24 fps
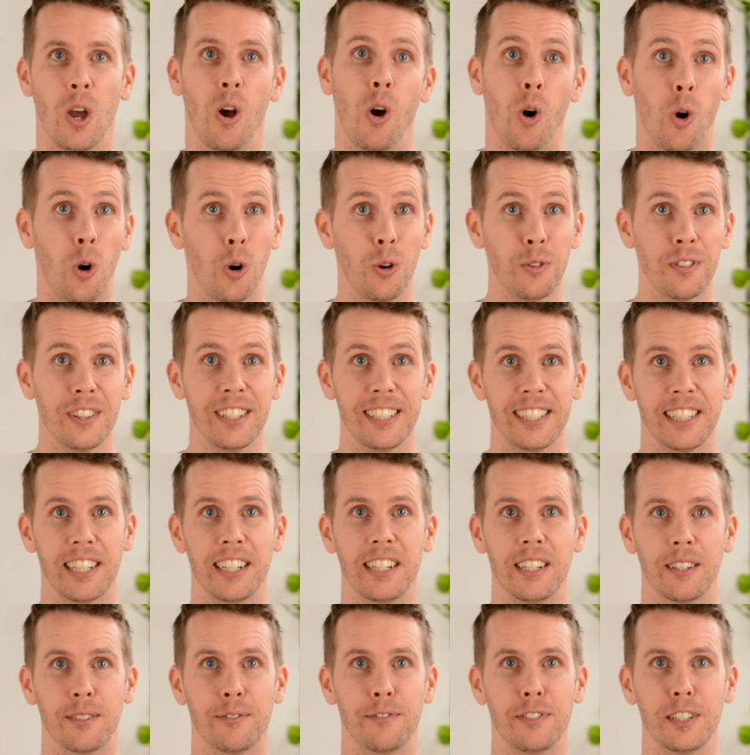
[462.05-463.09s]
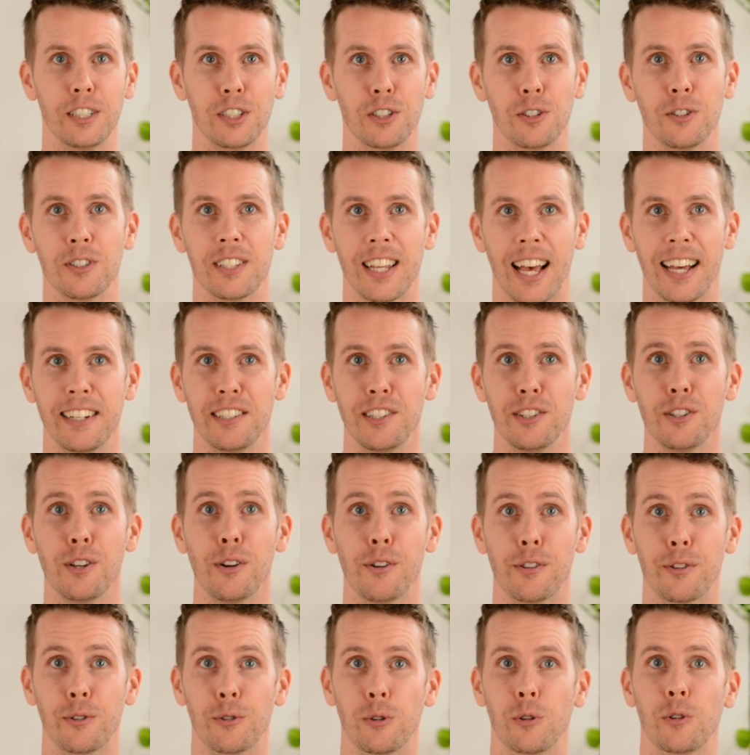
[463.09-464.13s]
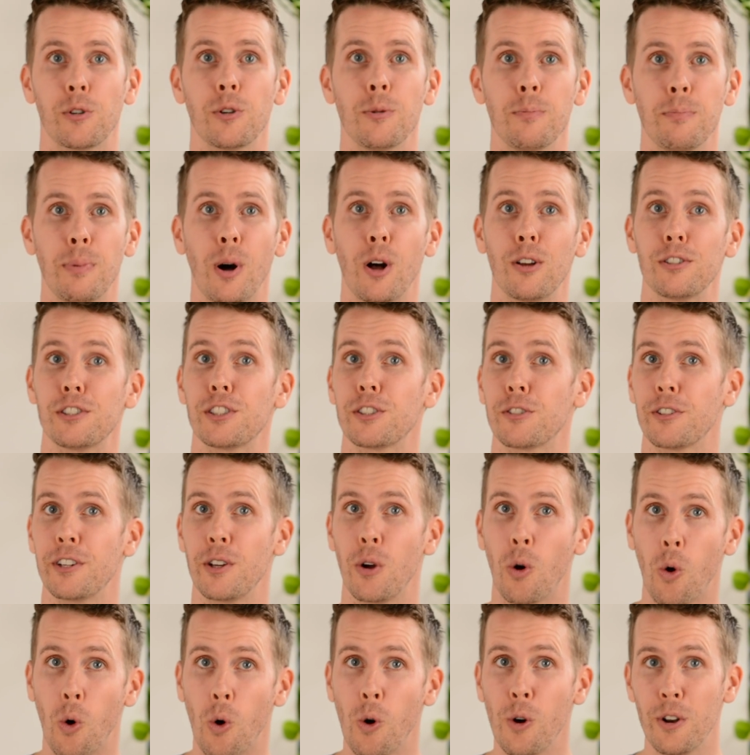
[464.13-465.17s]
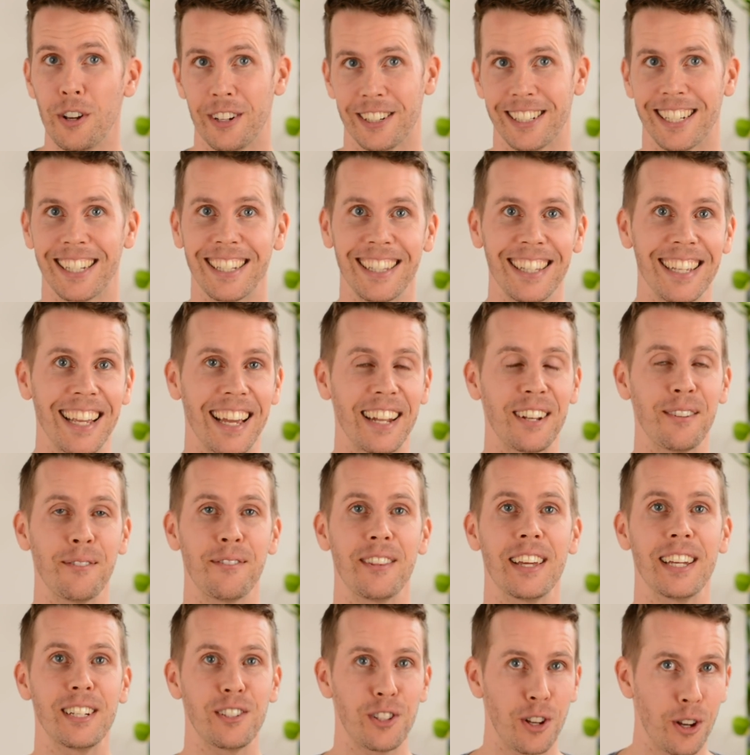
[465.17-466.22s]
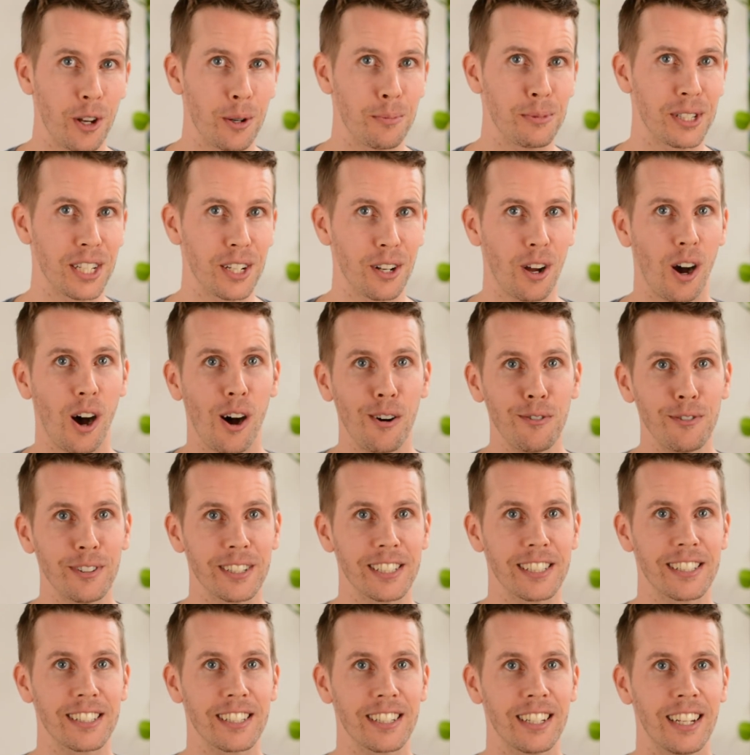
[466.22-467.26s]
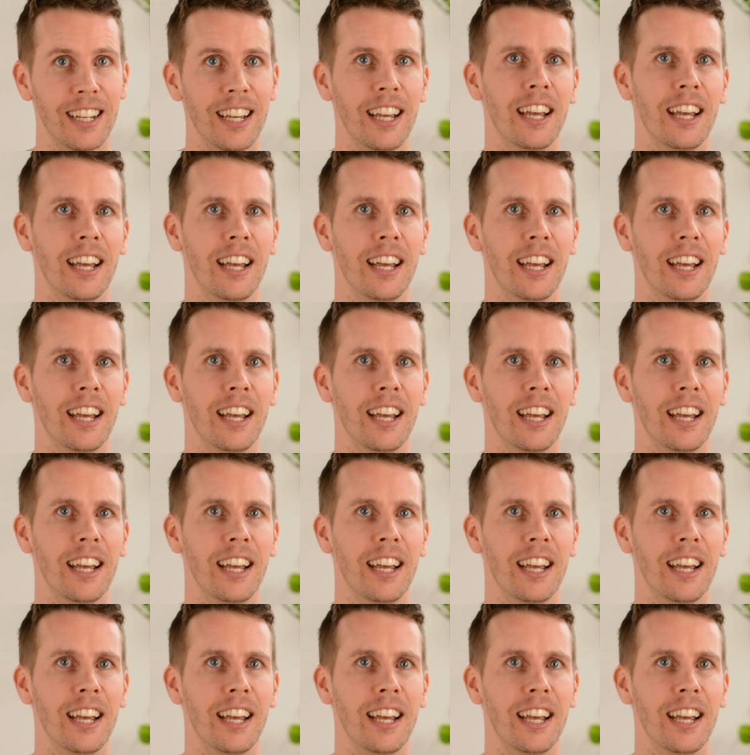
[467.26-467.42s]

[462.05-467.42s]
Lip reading: All the city officials had to go through a compulsory audit at the end of their terms in office.